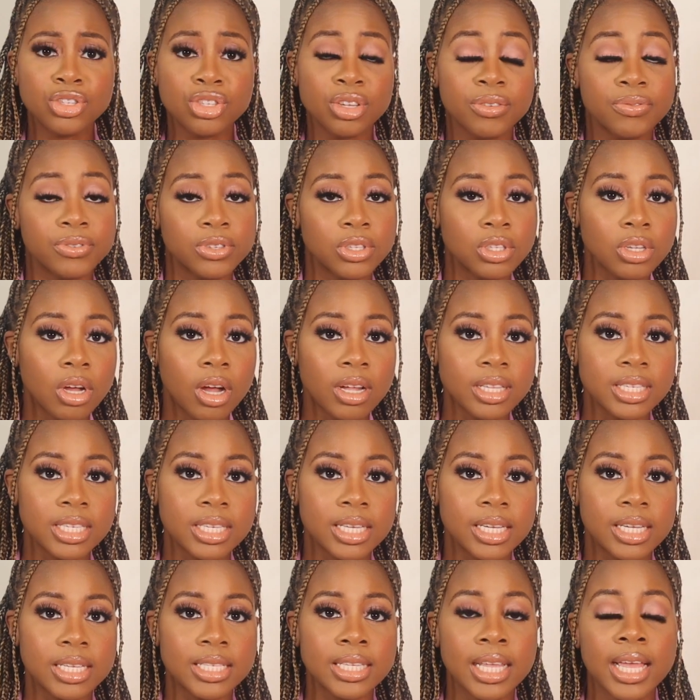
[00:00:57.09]
So for
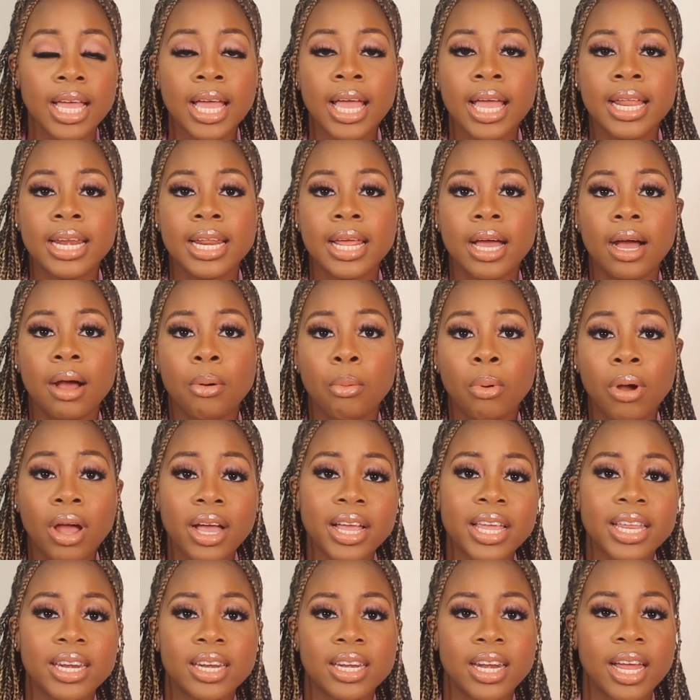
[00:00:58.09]
starters,
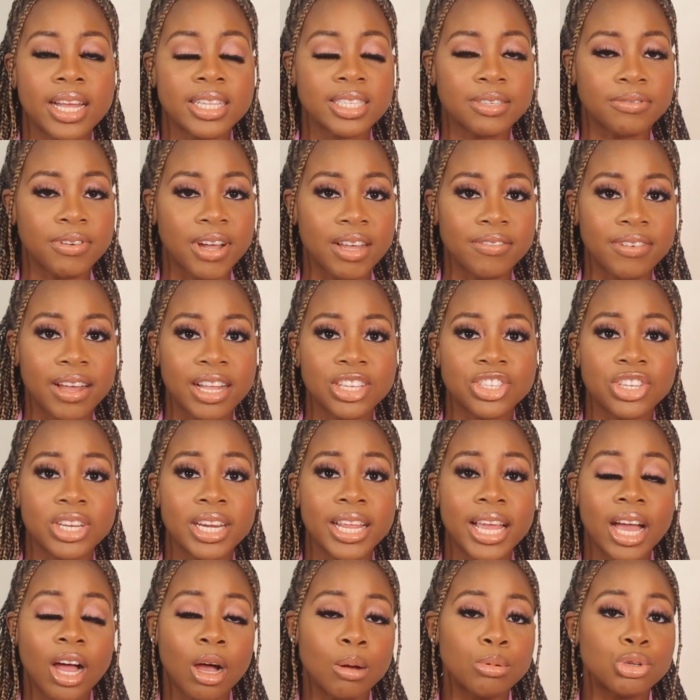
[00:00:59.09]
working a 9 to 5
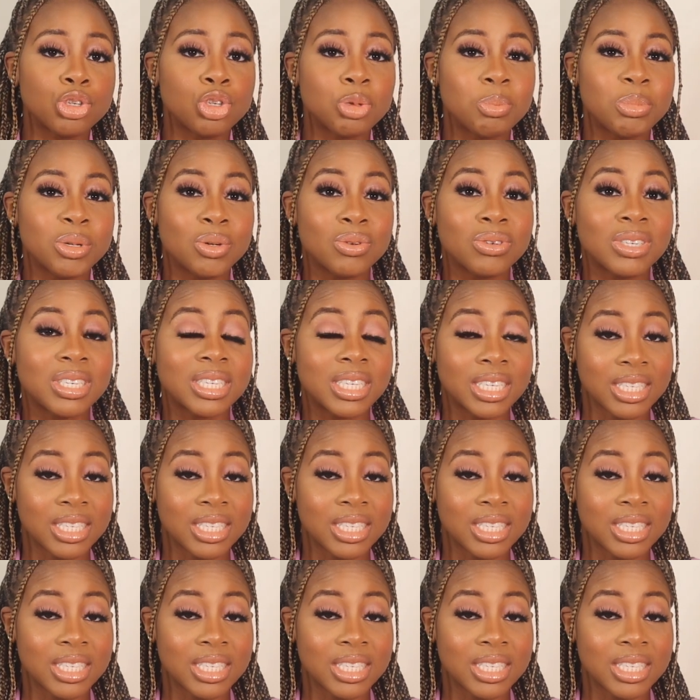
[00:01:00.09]
actually helps you build